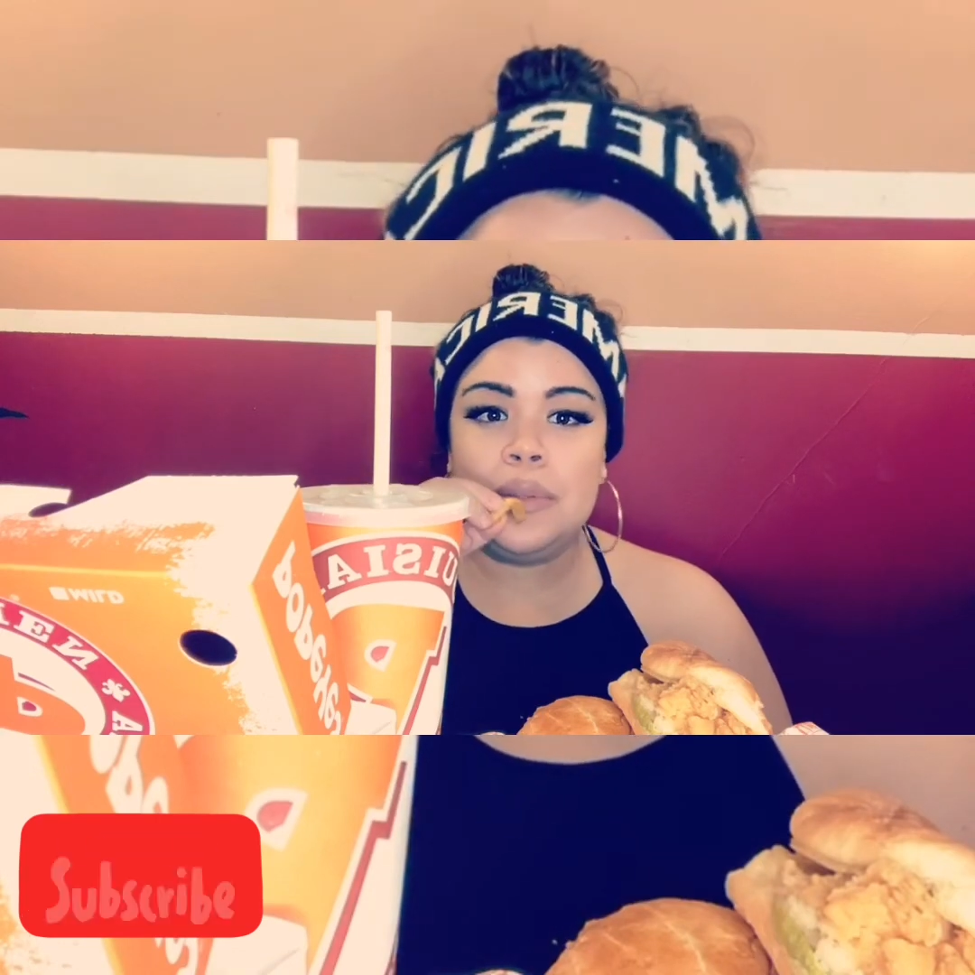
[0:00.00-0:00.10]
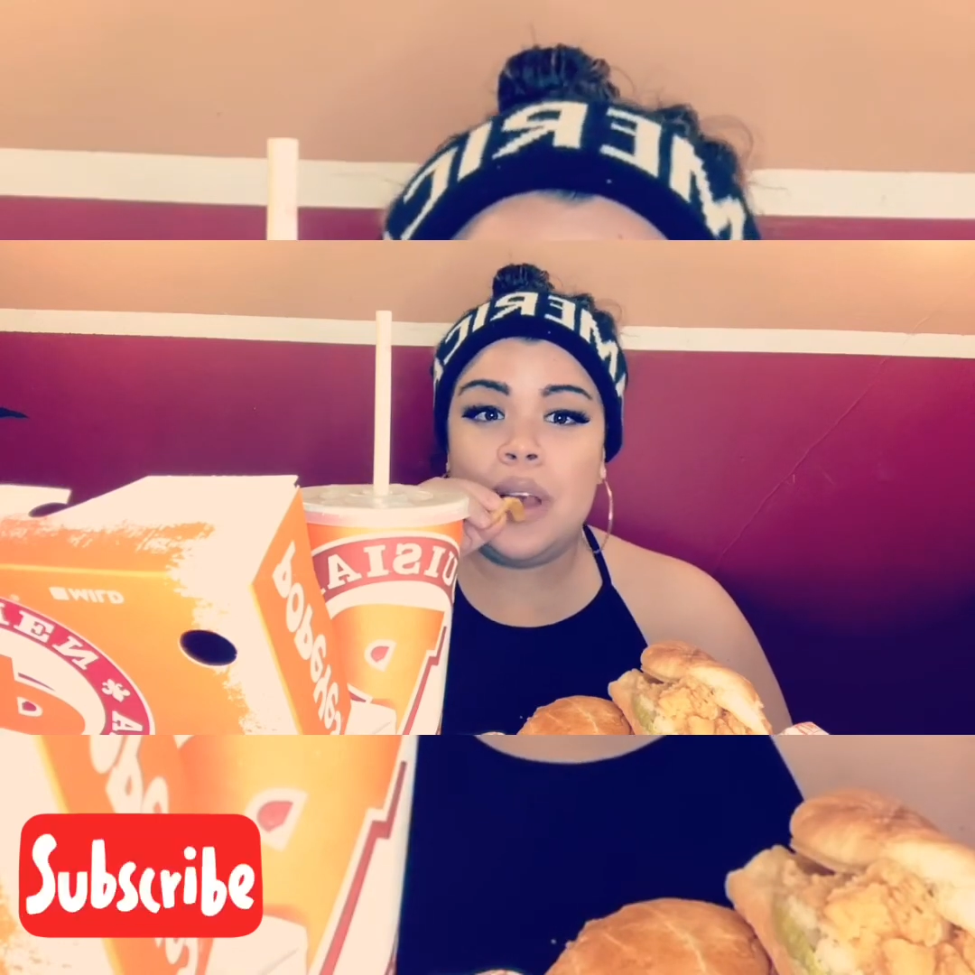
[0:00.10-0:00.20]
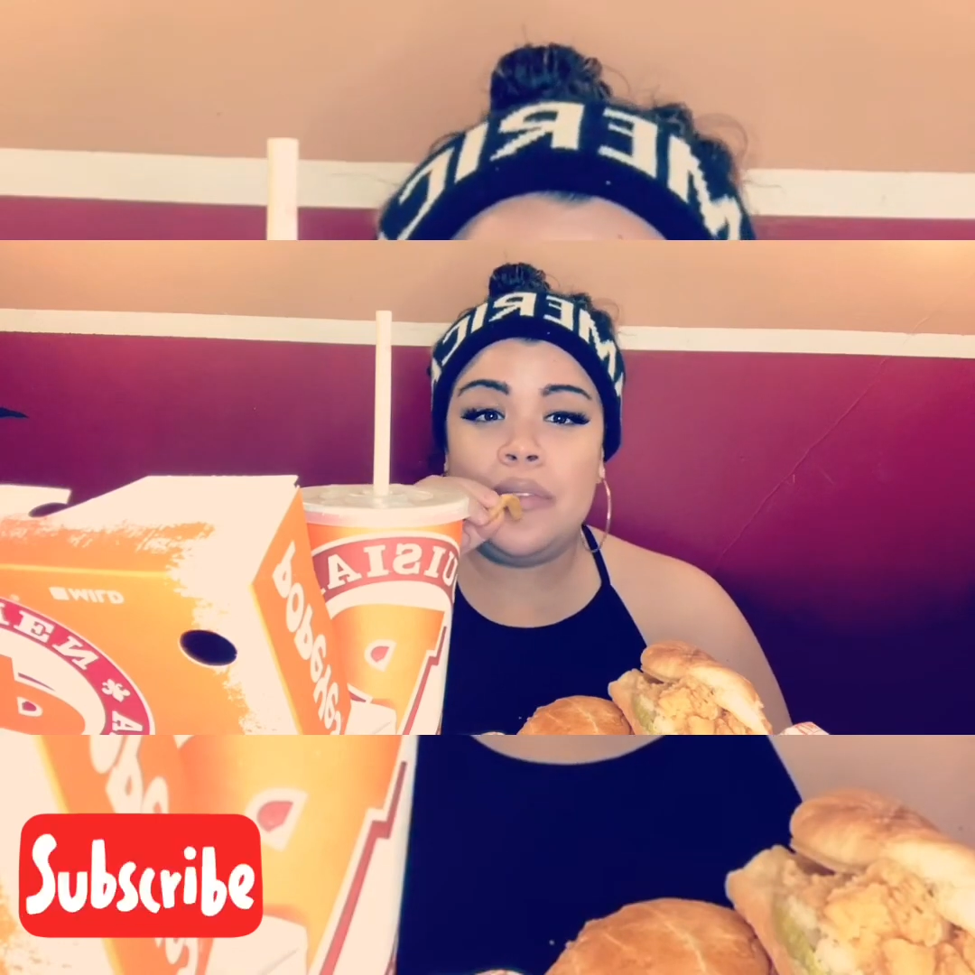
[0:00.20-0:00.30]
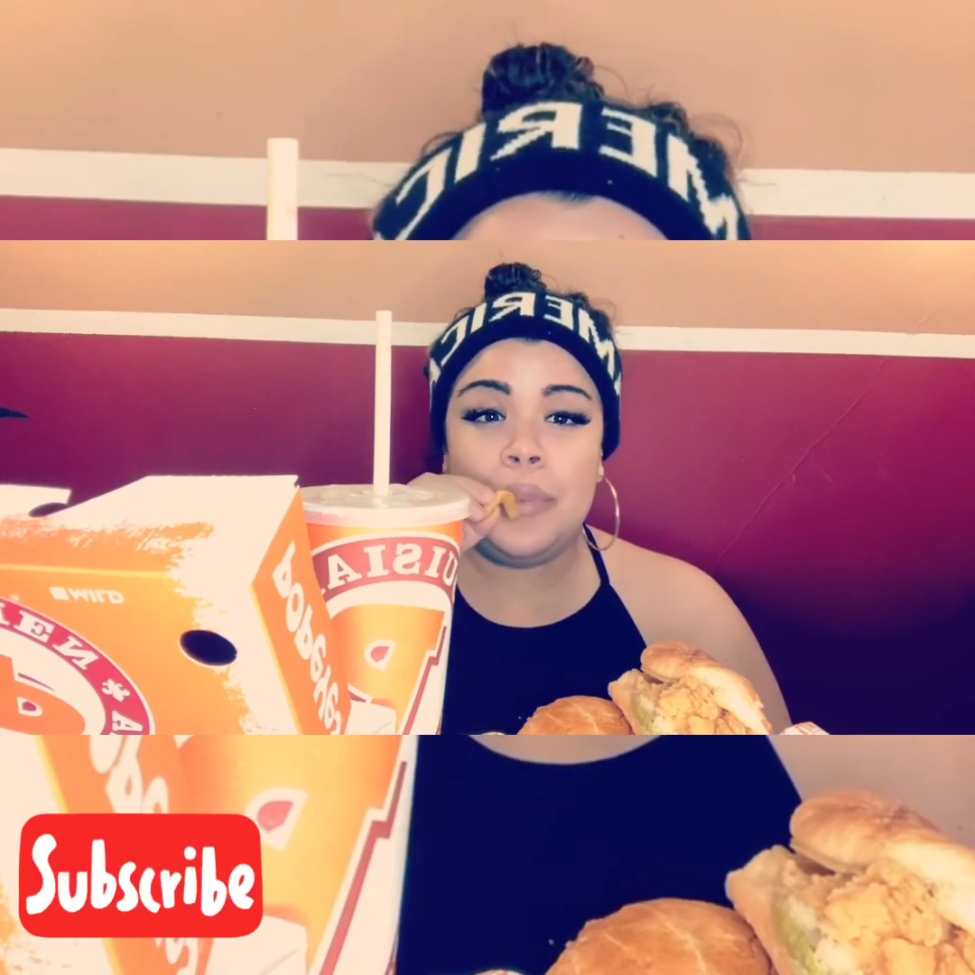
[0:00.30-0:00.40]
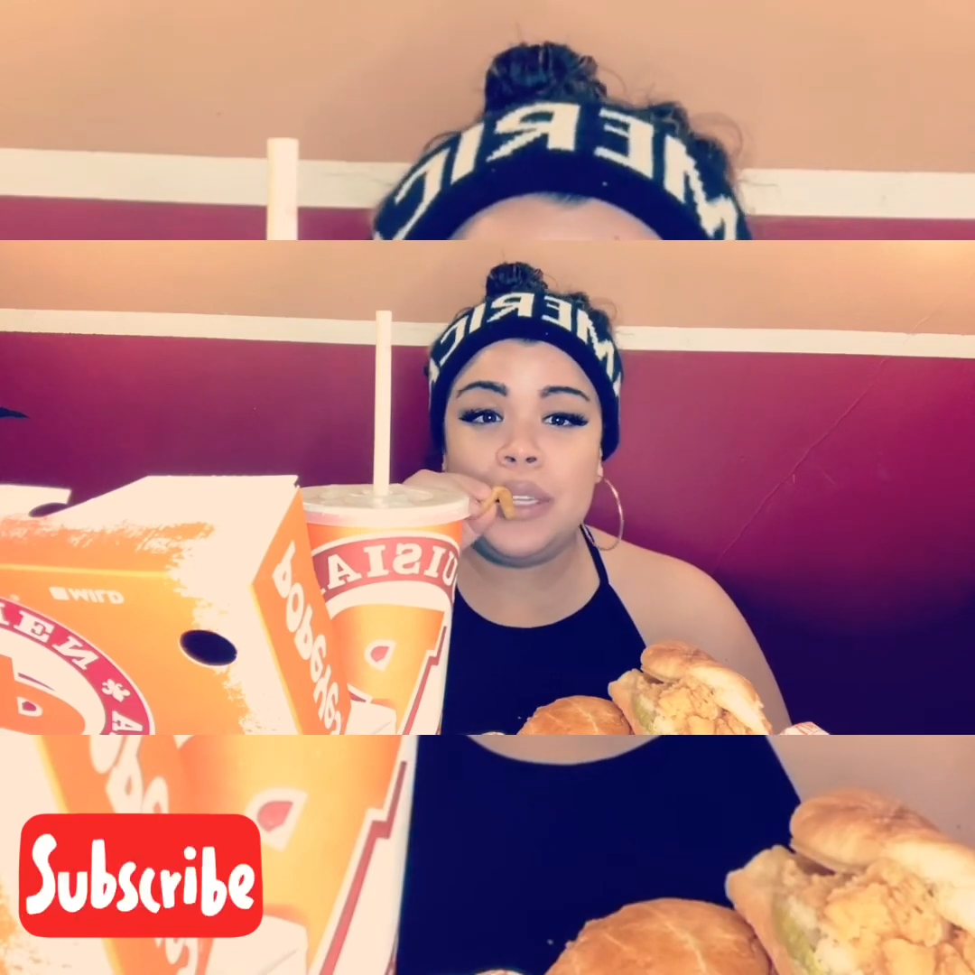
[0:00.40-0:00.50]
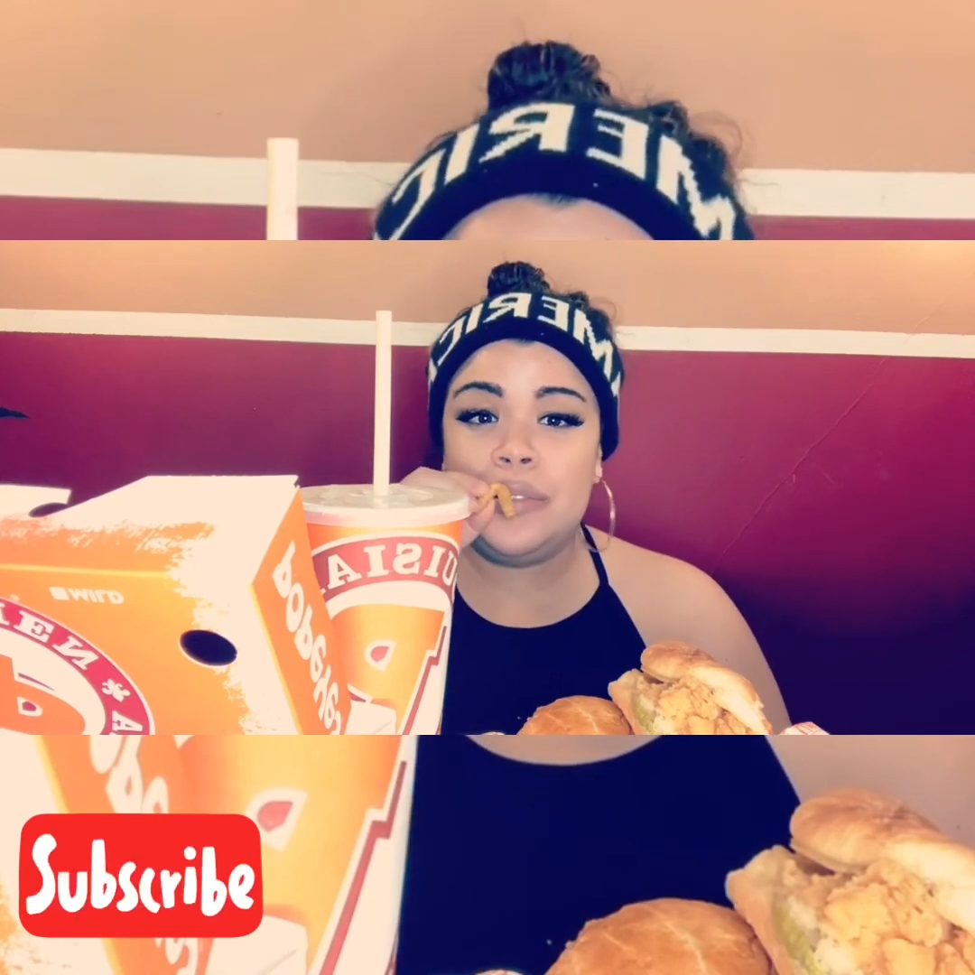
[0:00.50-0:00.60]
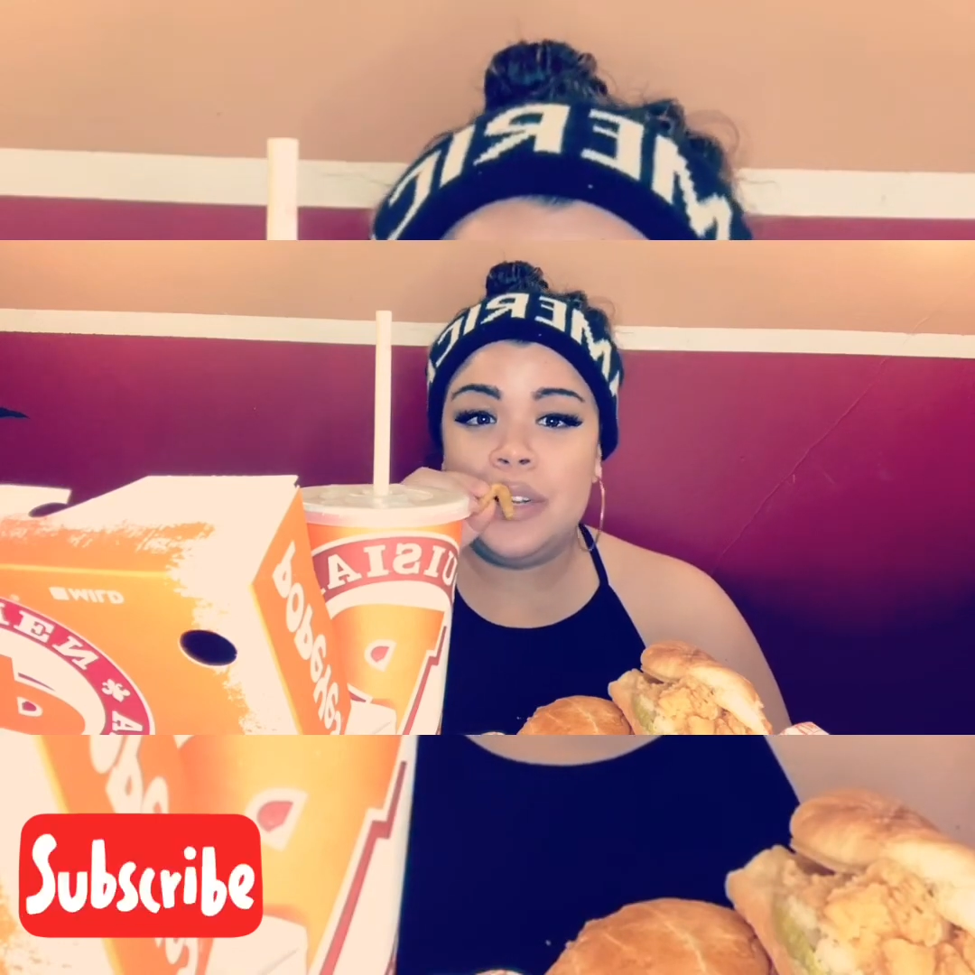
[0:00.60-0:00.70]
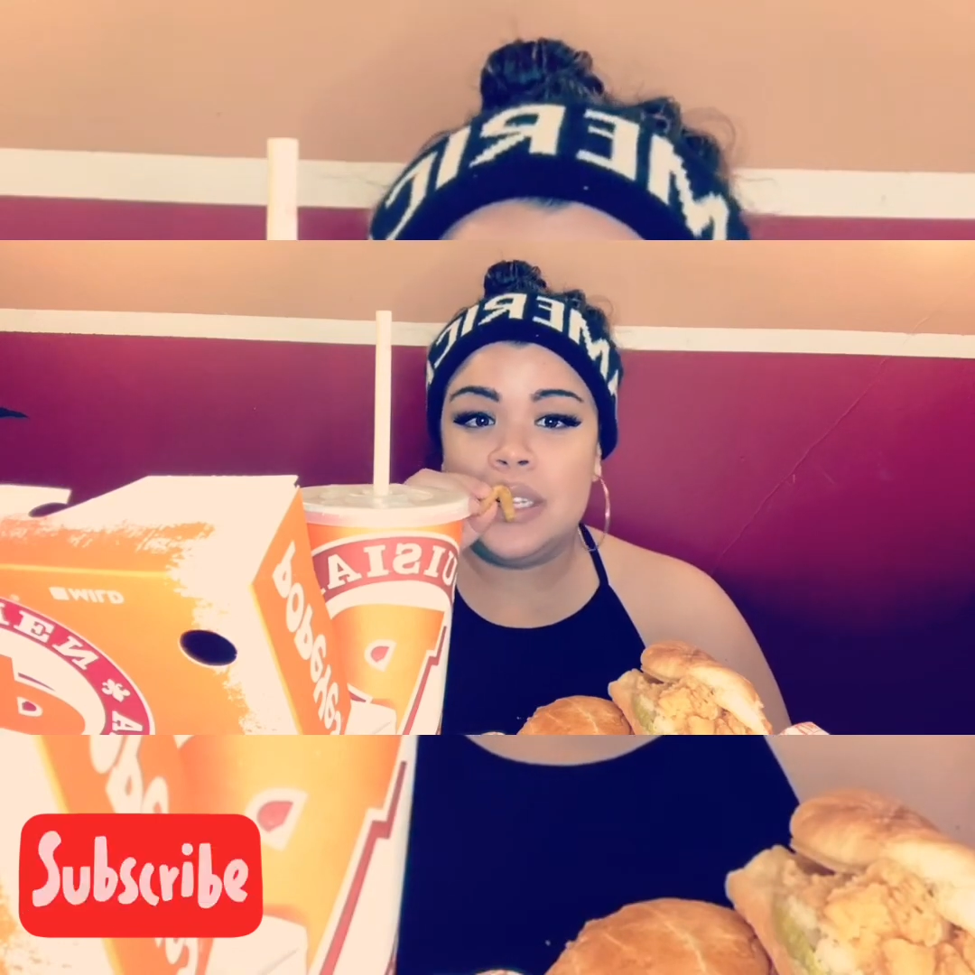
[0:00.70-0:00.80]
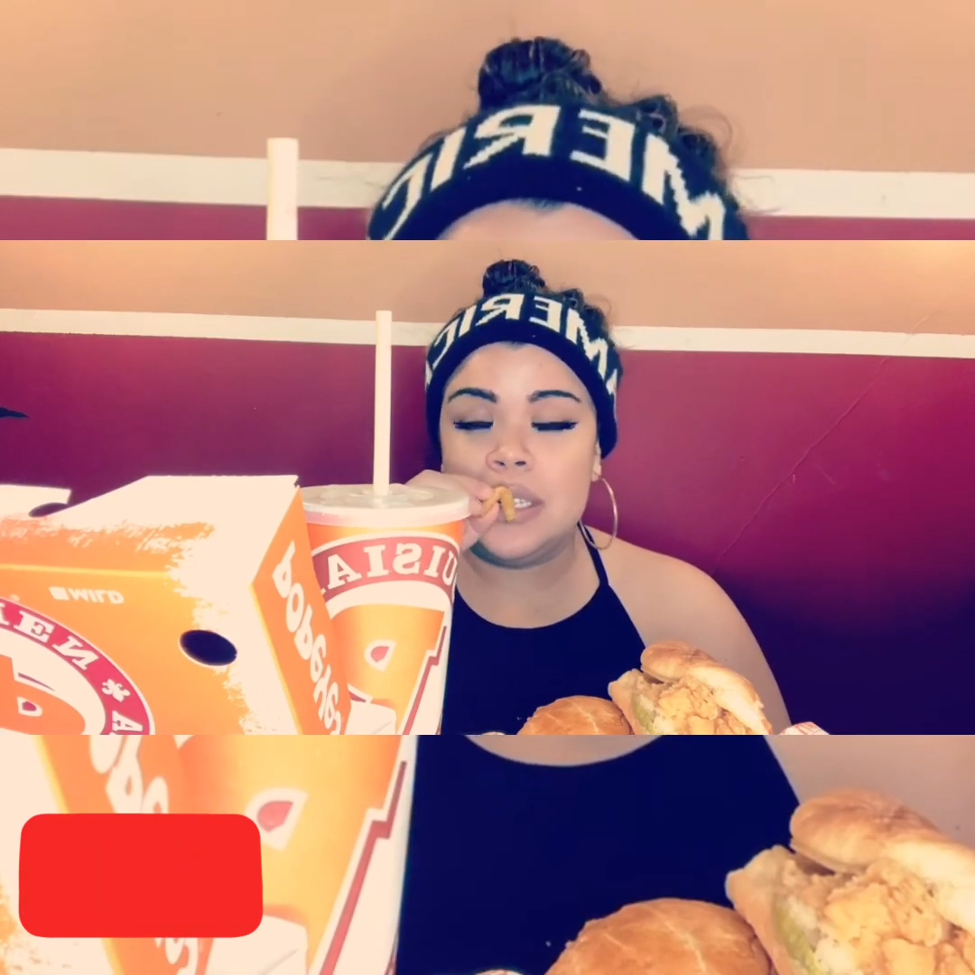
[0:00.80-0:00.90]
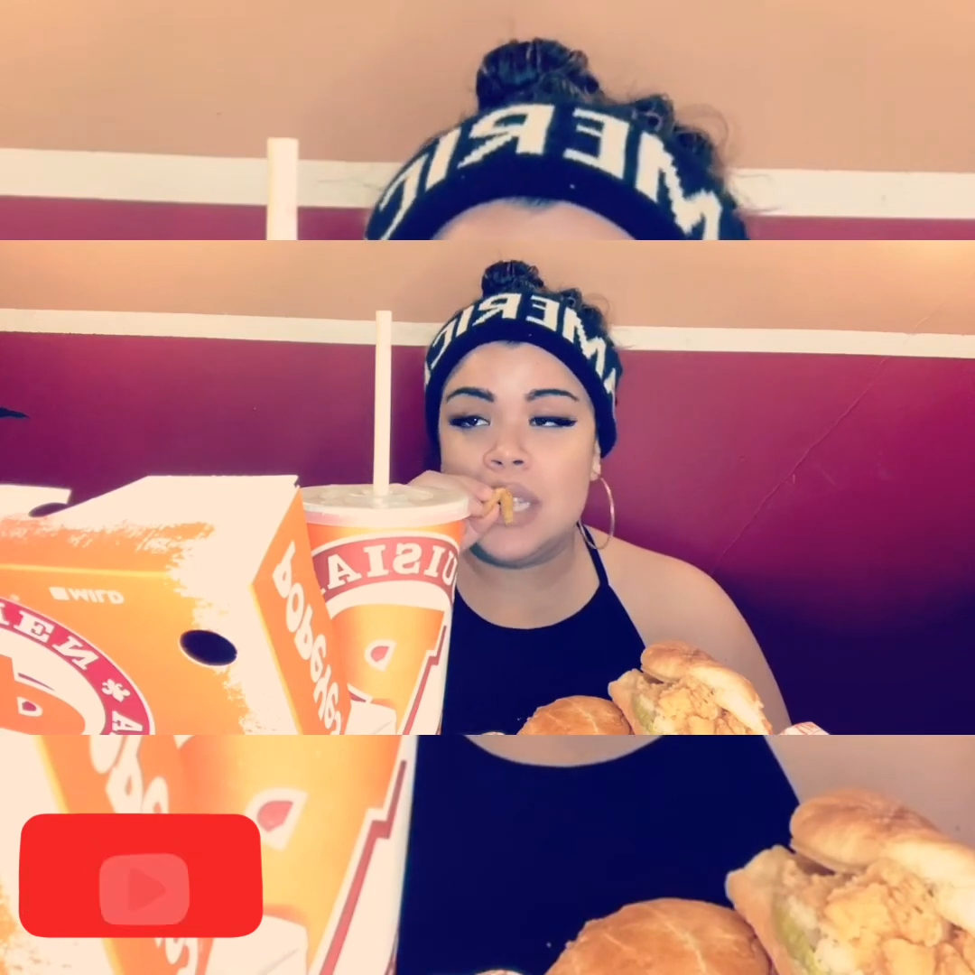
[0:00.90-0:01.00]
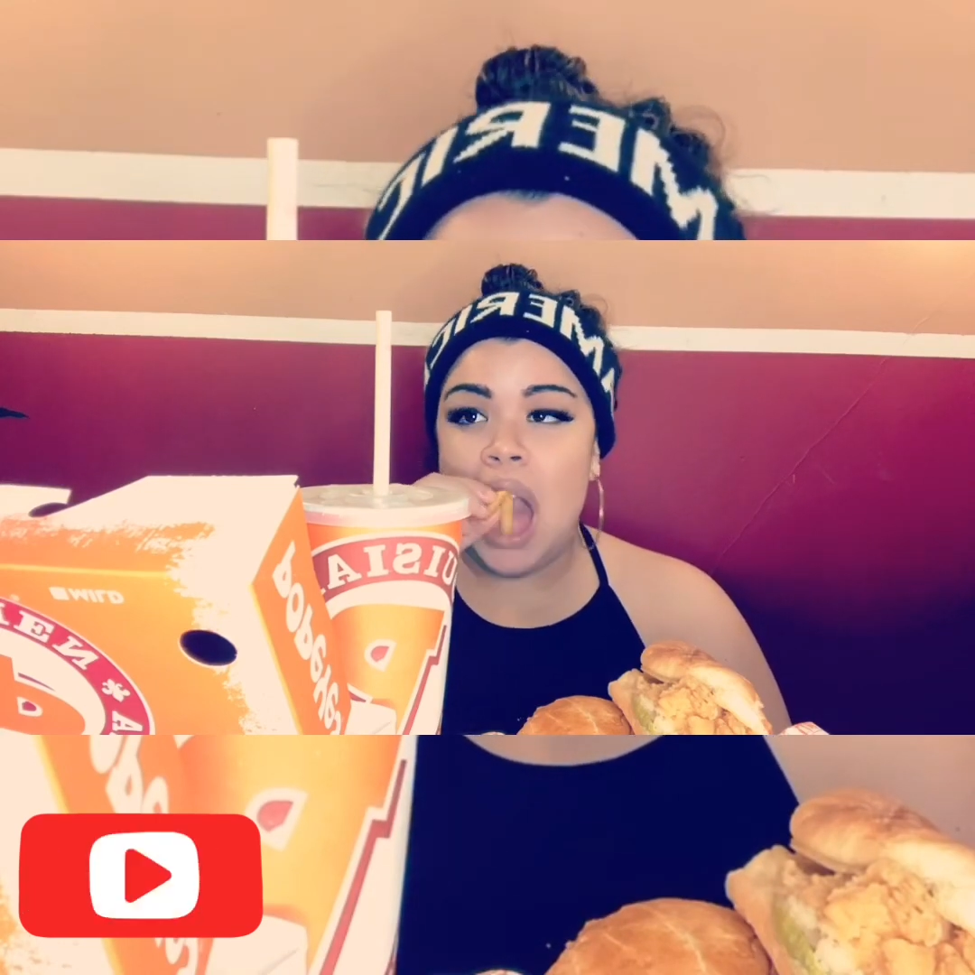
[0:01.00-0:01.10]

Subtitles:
have best friends,